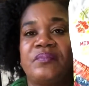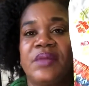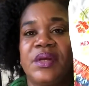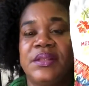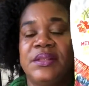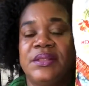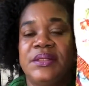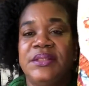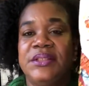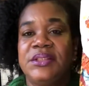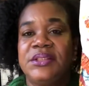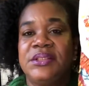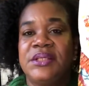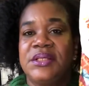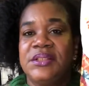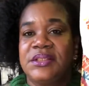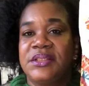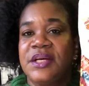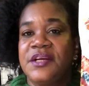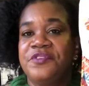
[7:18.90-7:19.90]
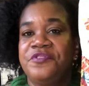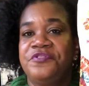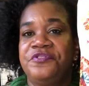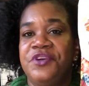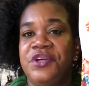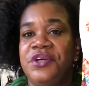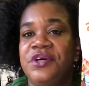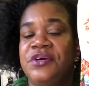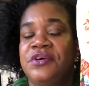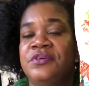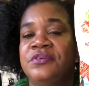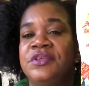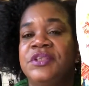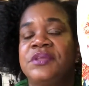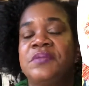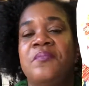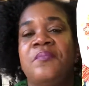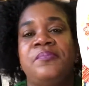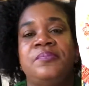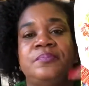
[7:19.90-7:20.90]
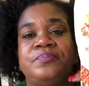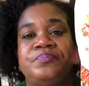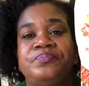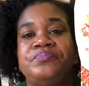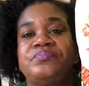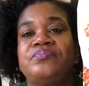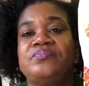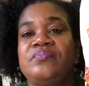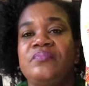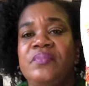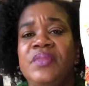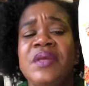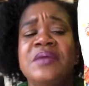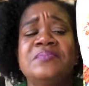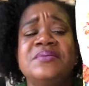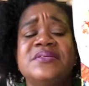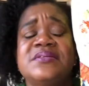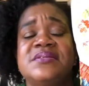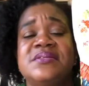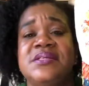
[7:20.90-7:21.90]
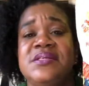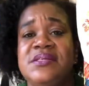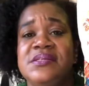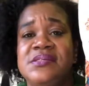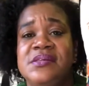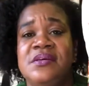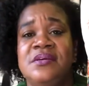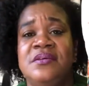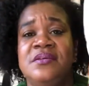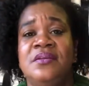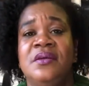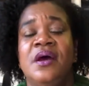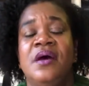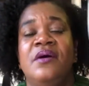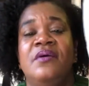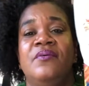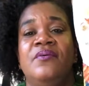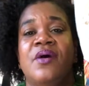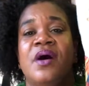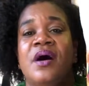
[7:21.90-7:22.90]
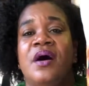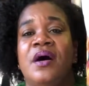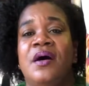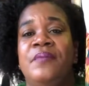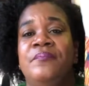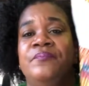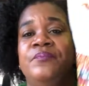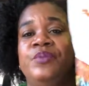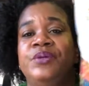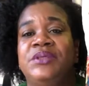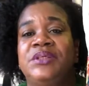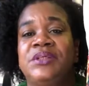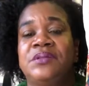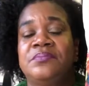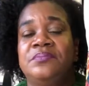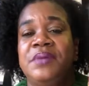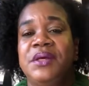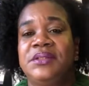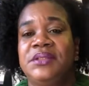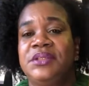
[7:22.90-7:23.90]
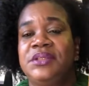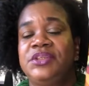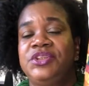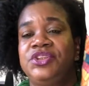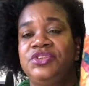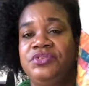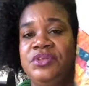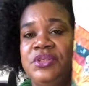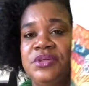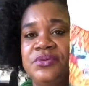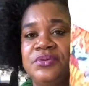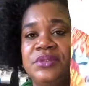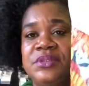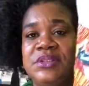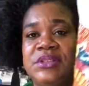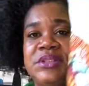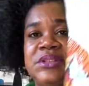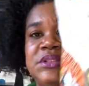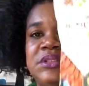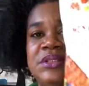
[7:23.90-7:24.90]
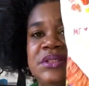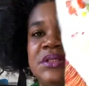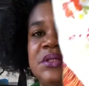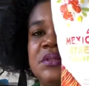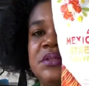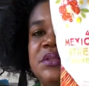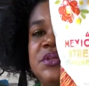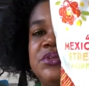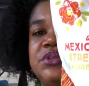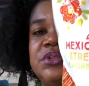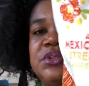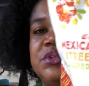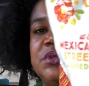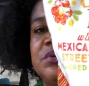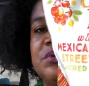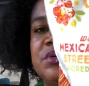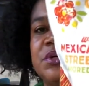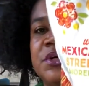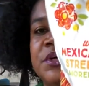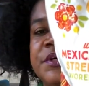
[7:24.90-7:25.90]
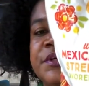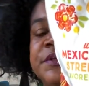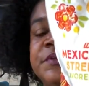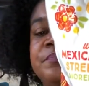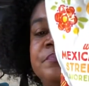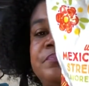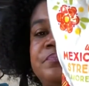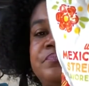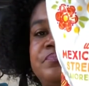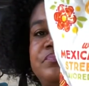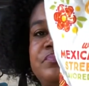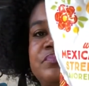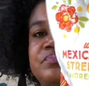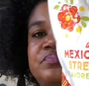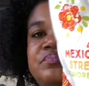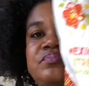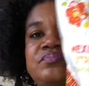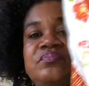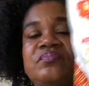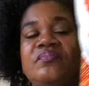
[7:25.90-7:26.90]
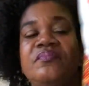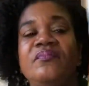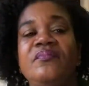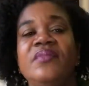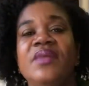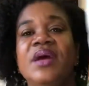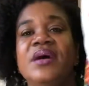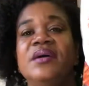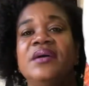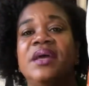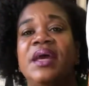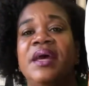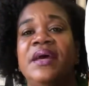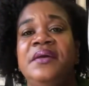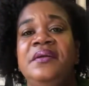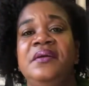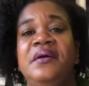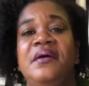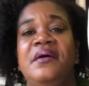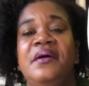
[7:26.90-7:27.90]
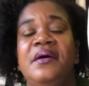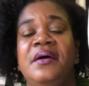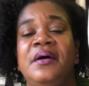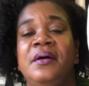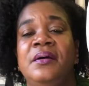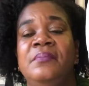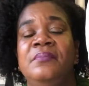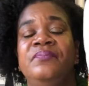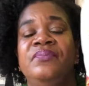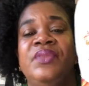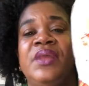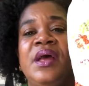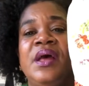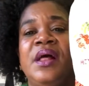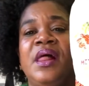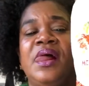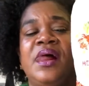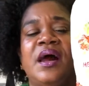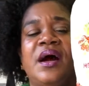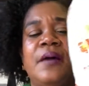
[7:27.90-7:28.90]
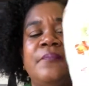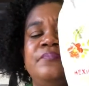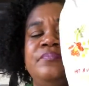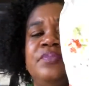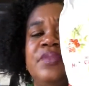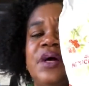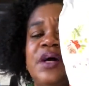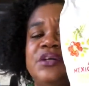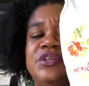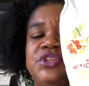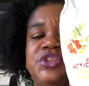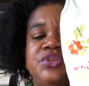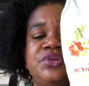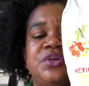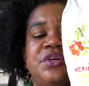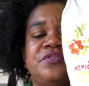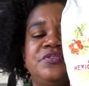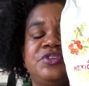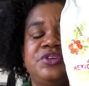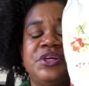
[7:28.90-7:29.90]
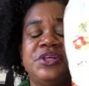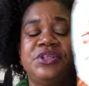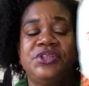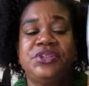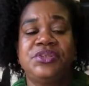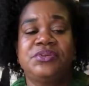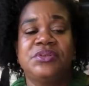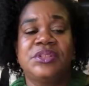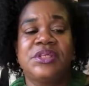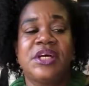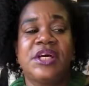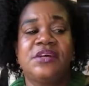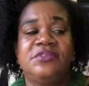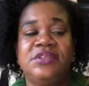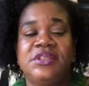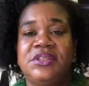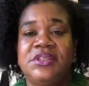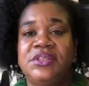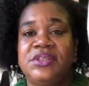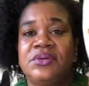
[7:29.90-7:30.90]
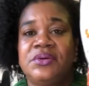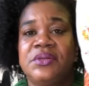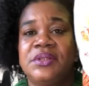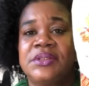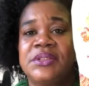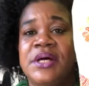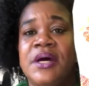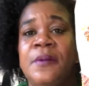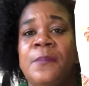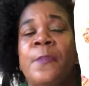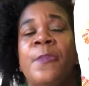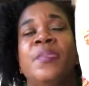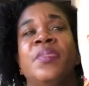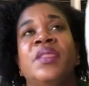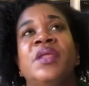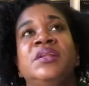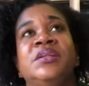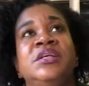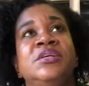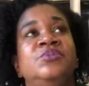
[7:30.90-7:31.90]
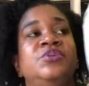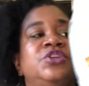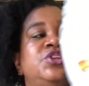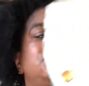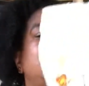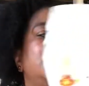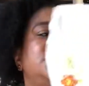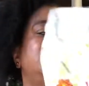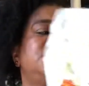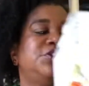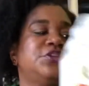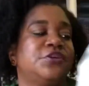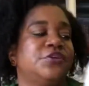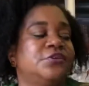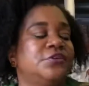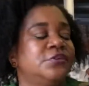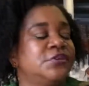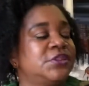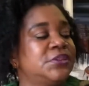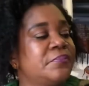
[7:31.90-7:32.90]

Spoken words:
these taste like Fritos, but seasoned with some Mexican street corn seasoning. They're so good. Again, I'm not sure if Trader Joe's carries this all the time. The thing with Trader Joe's